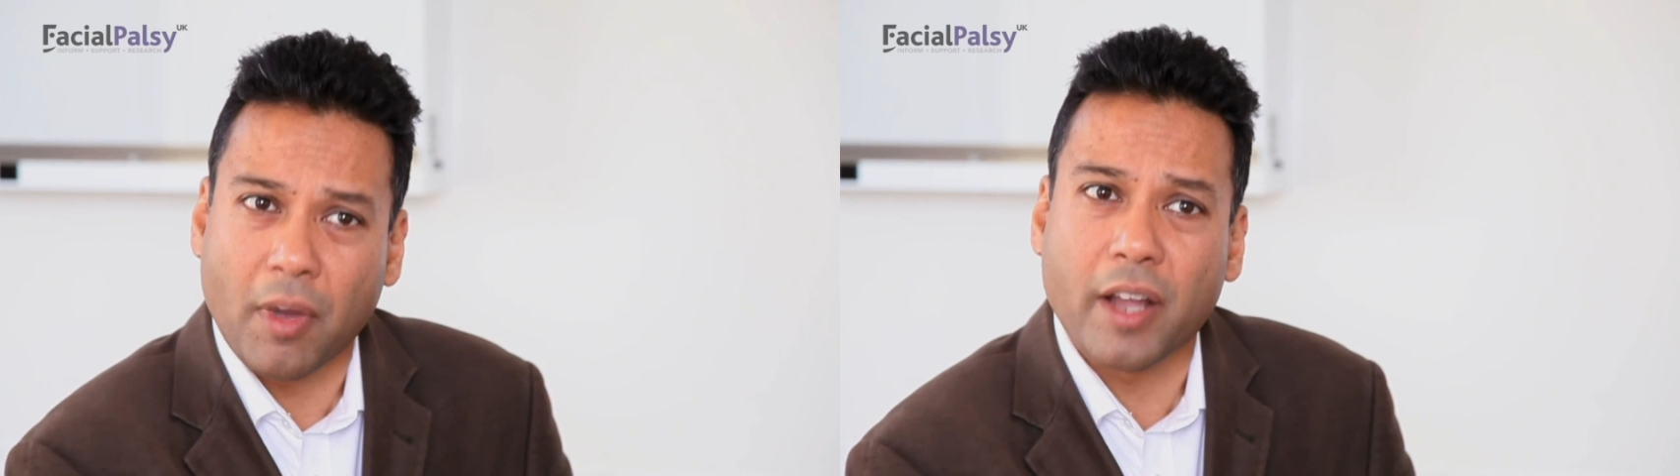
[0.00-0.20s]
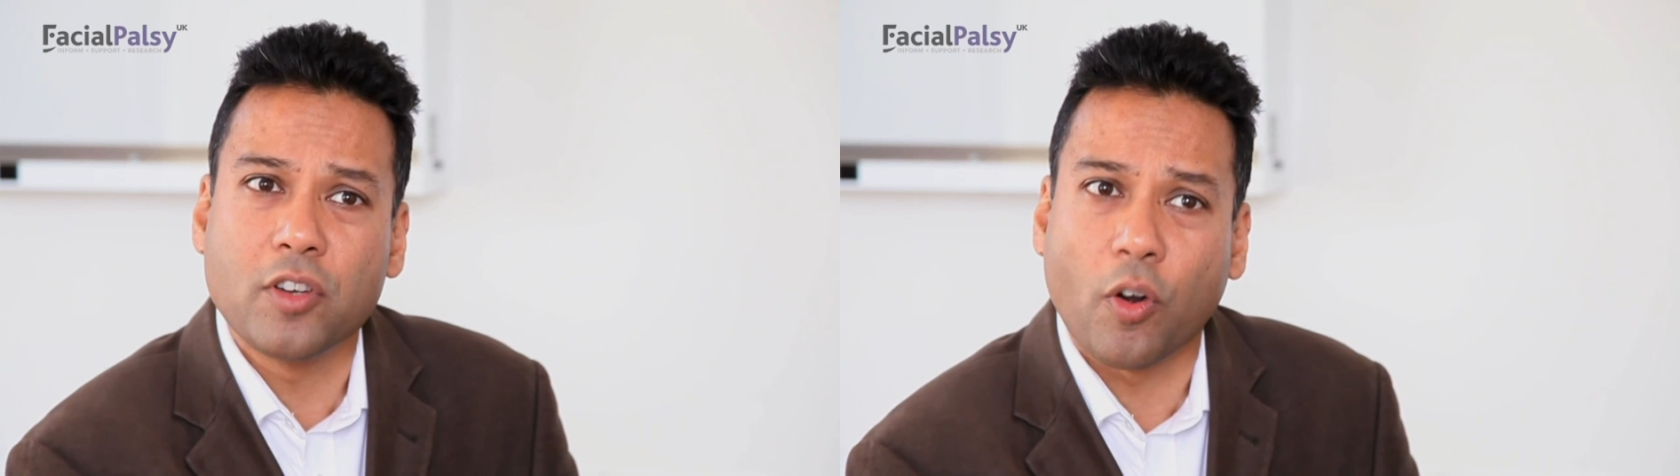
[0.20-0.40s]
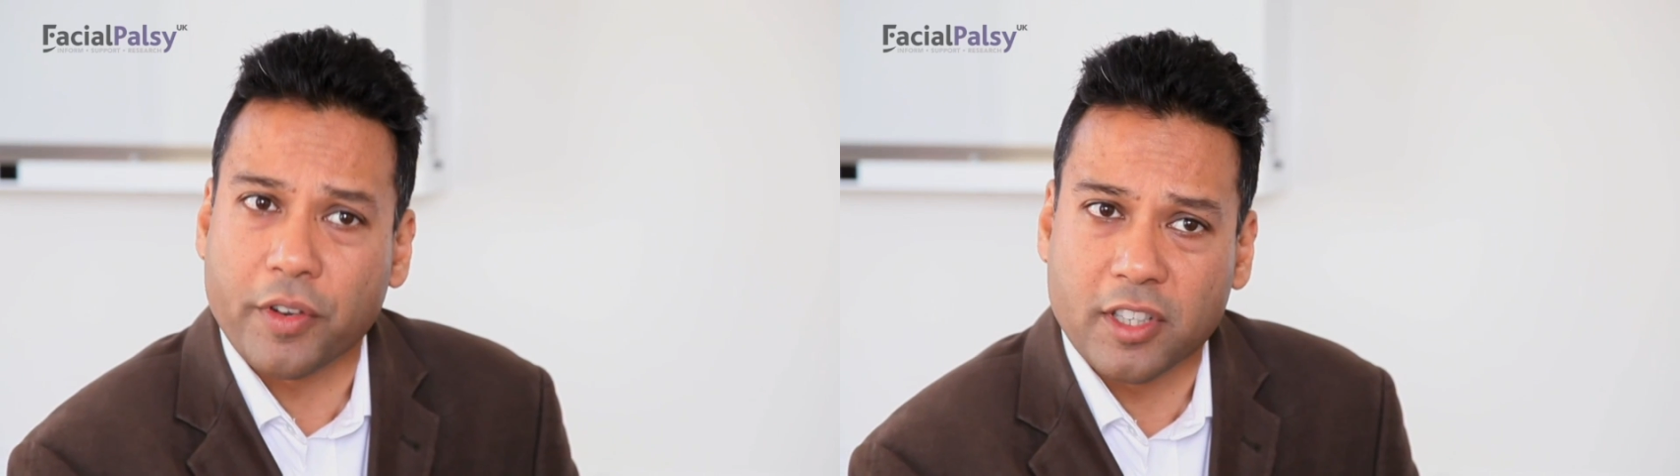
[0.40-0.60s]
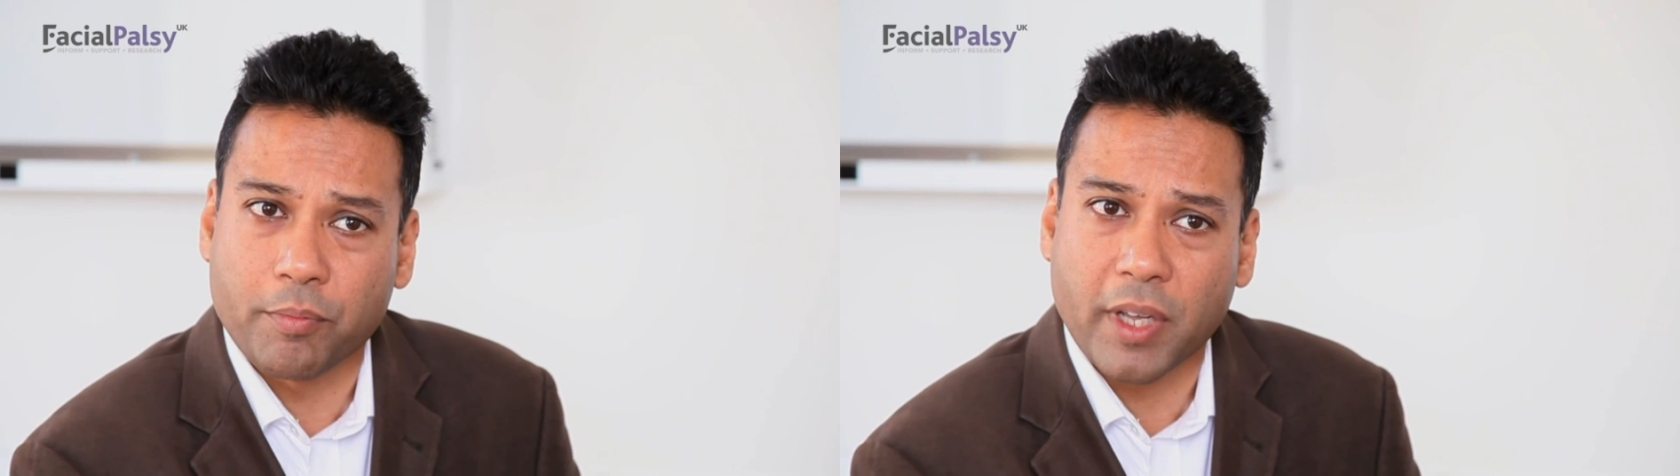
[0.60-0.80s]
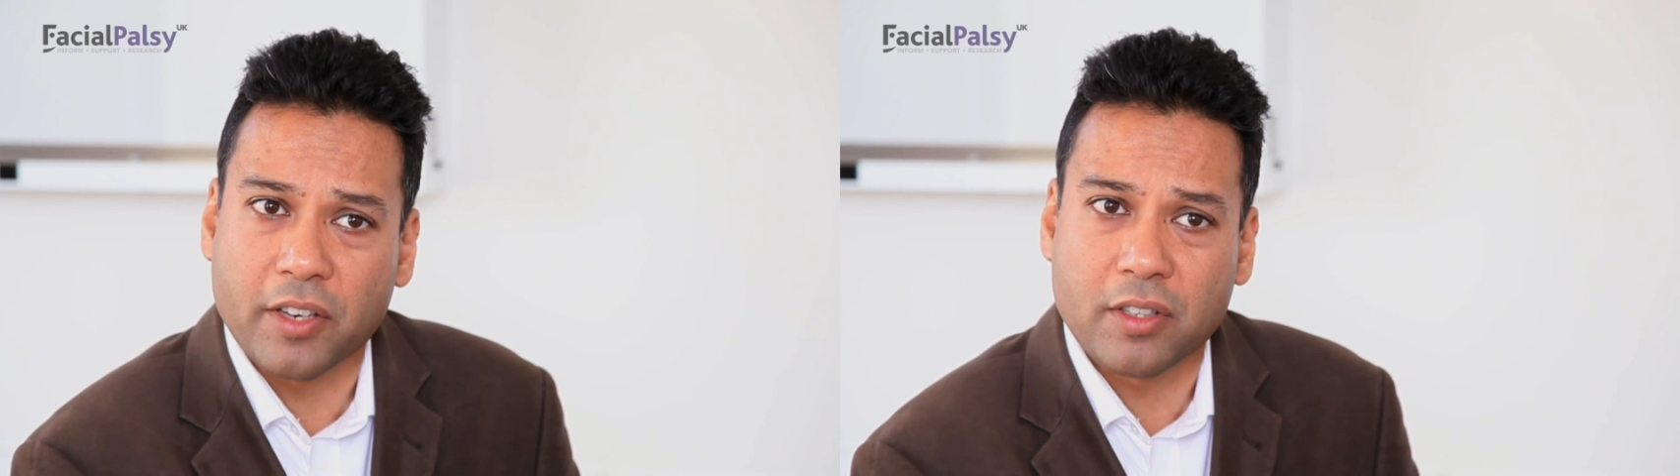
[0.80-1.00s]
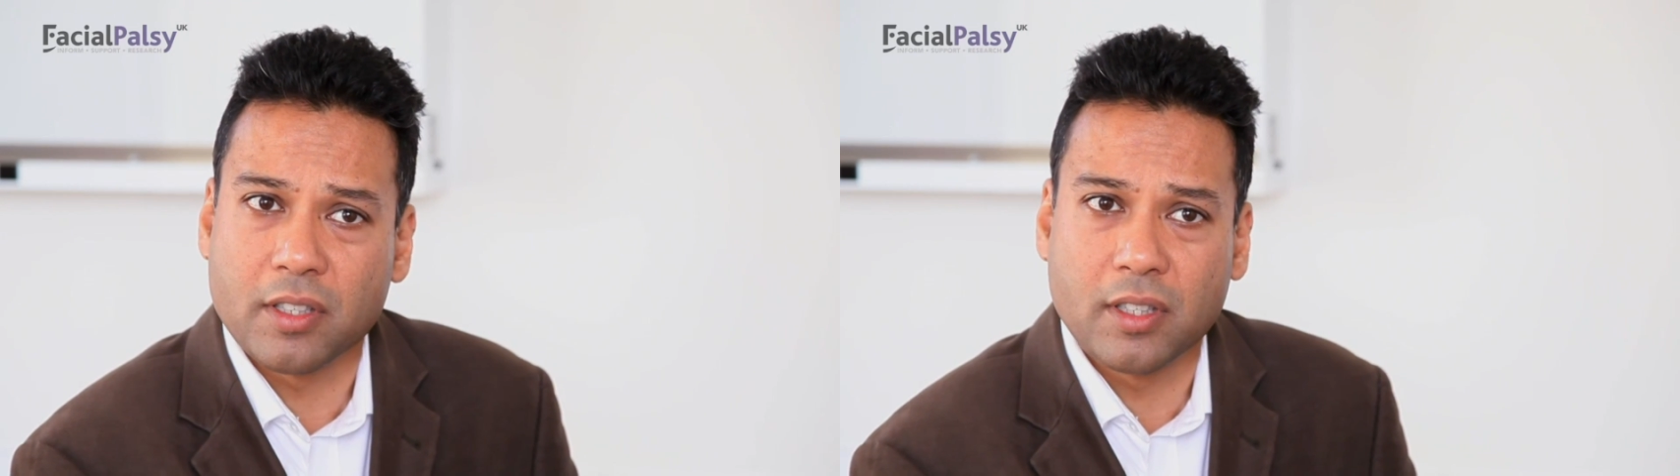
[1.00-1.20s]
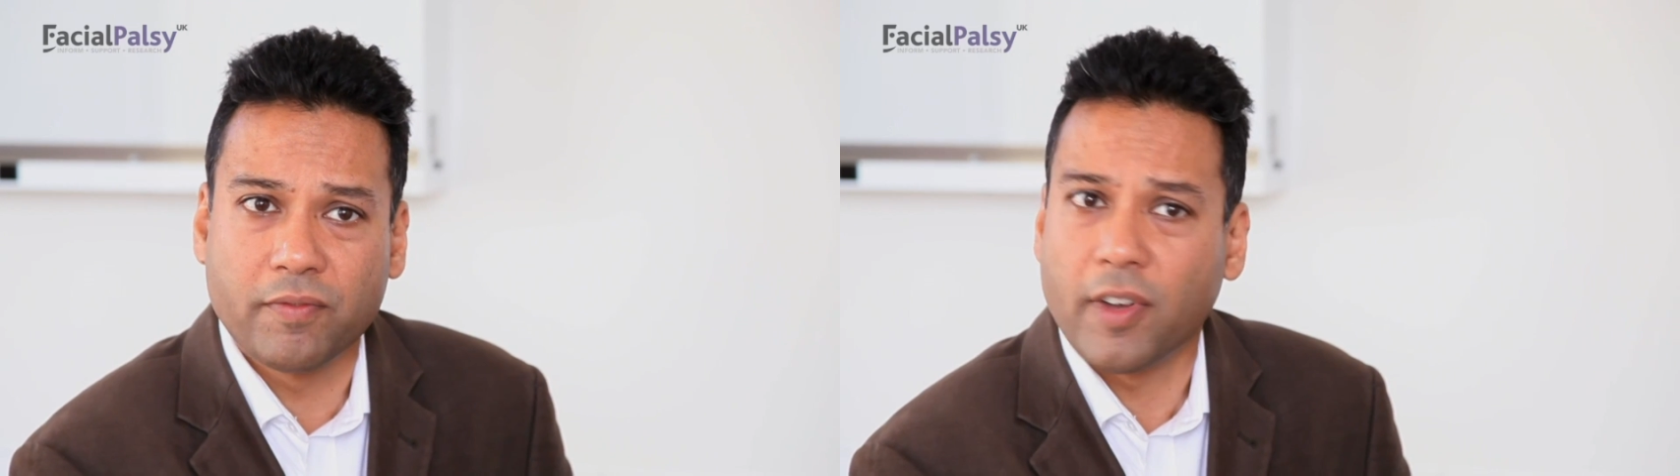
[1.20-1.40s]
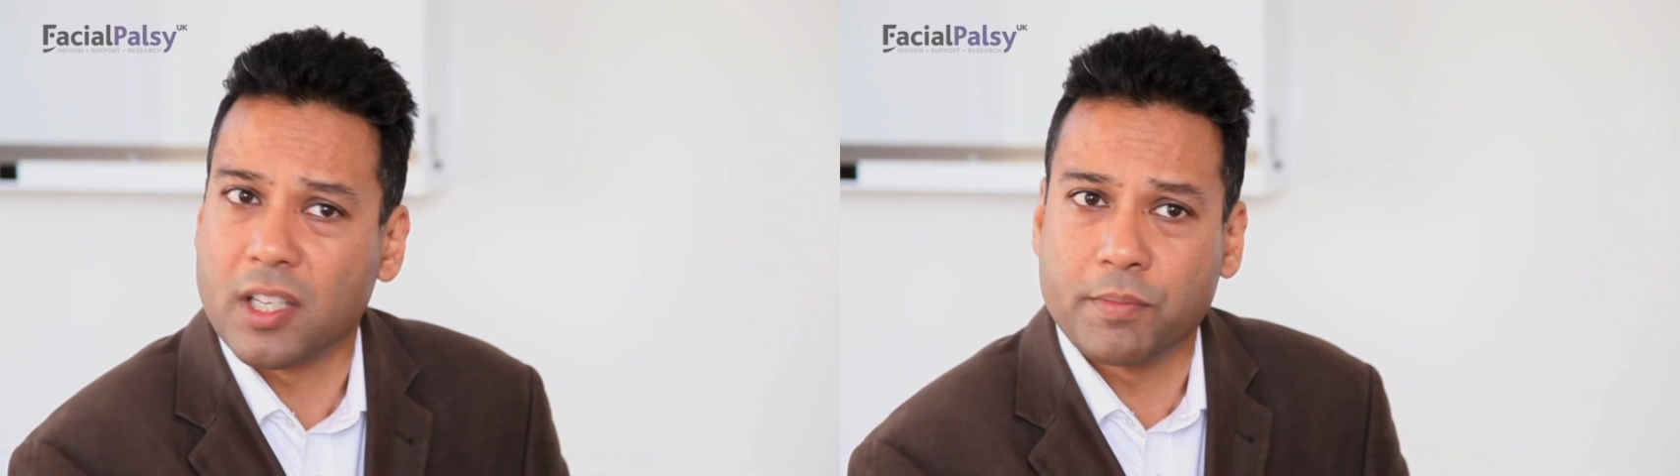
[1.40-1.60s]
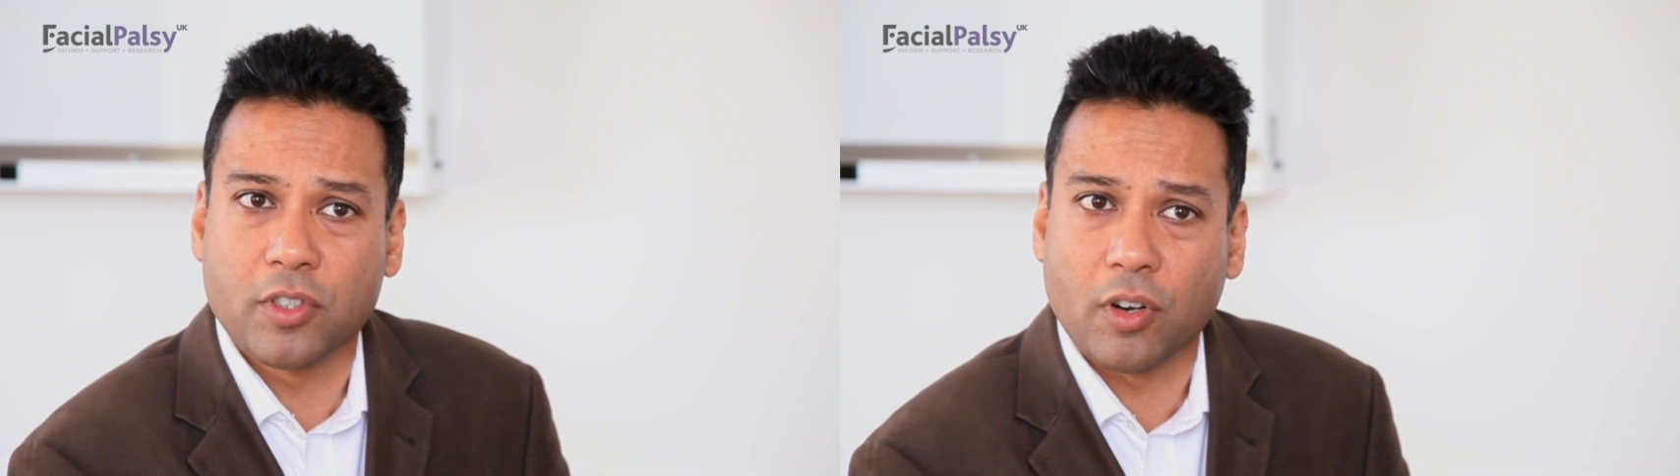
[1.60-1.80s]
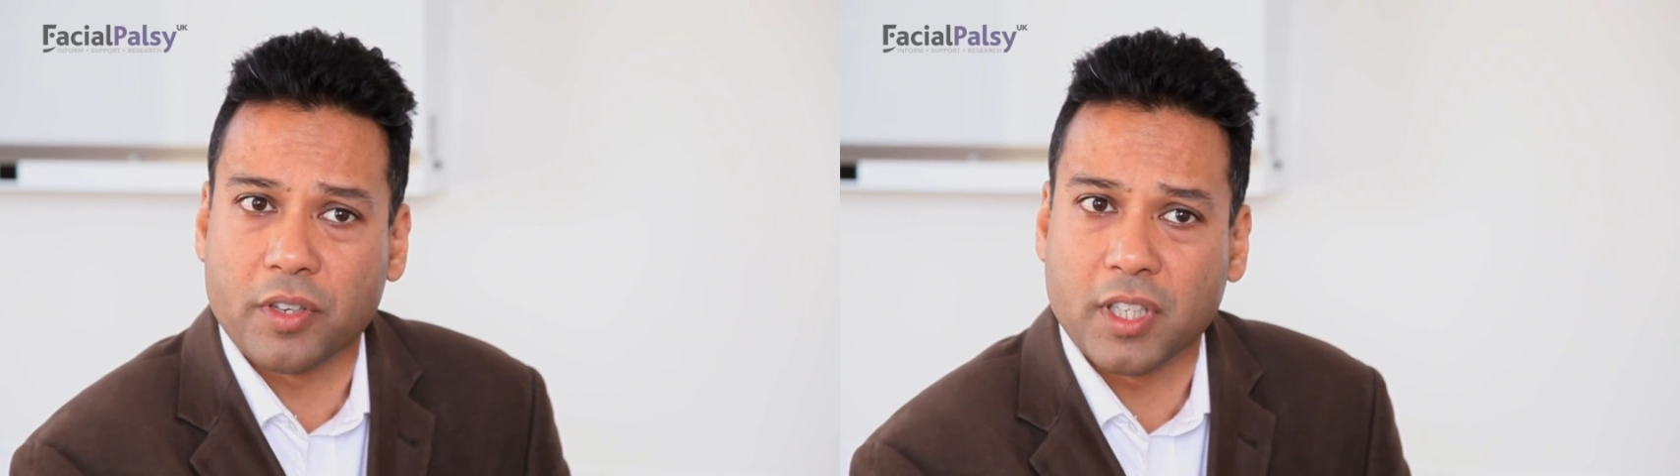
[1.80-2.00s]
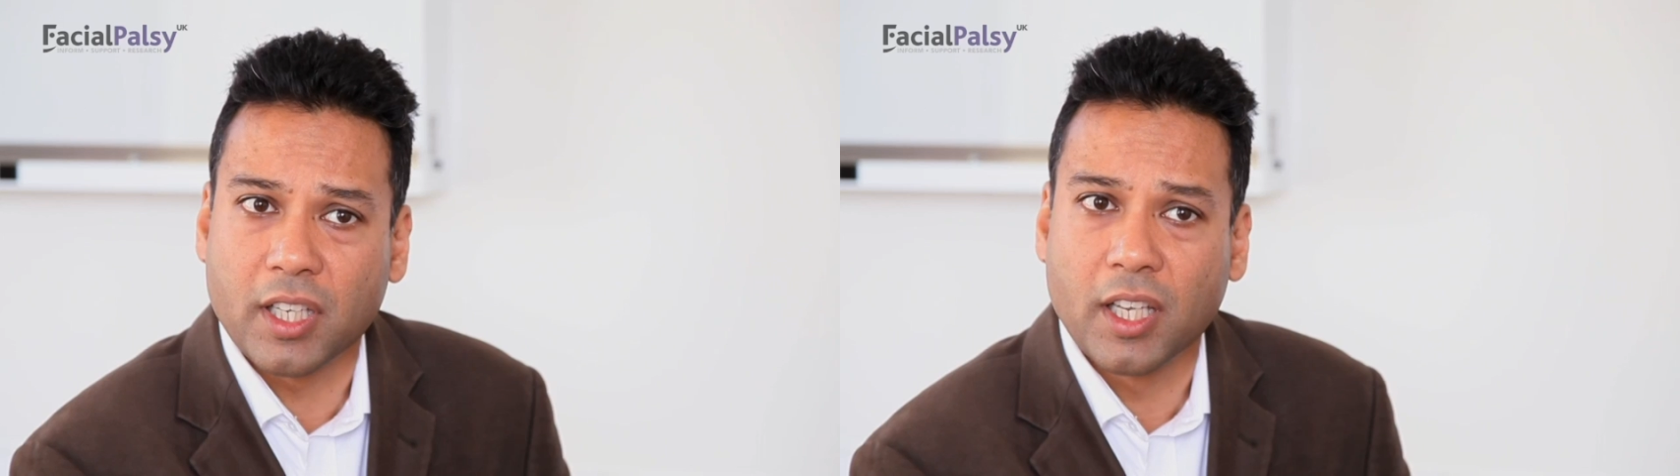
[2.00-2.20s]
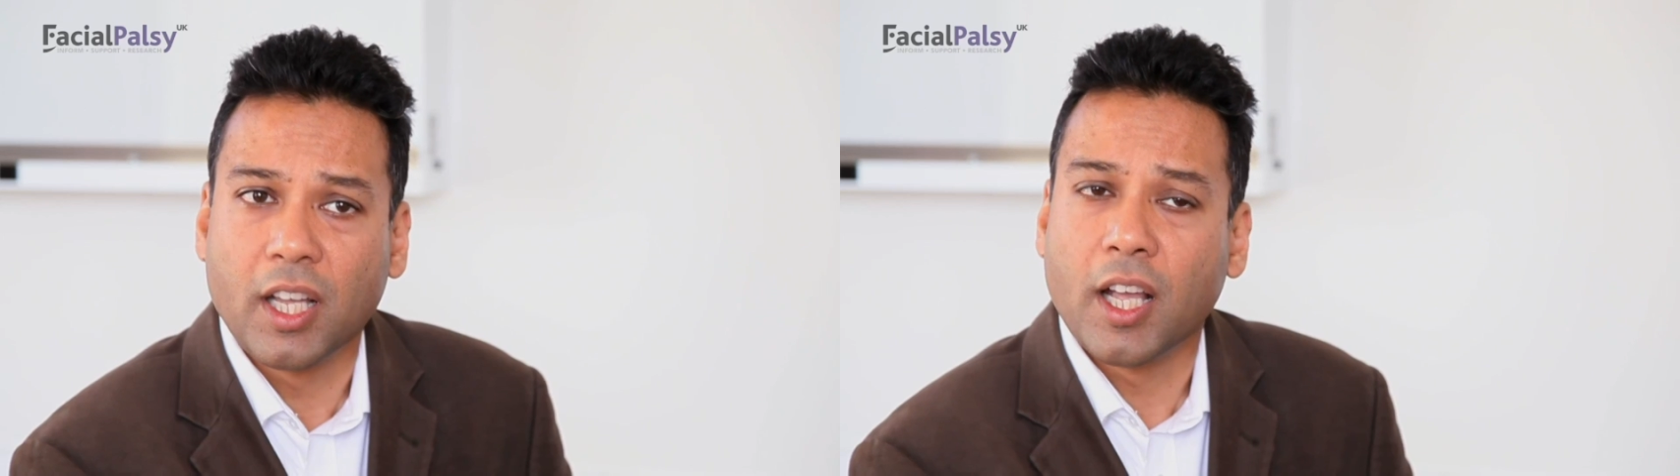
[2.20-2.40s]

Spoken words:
minority of patients, and the vast majority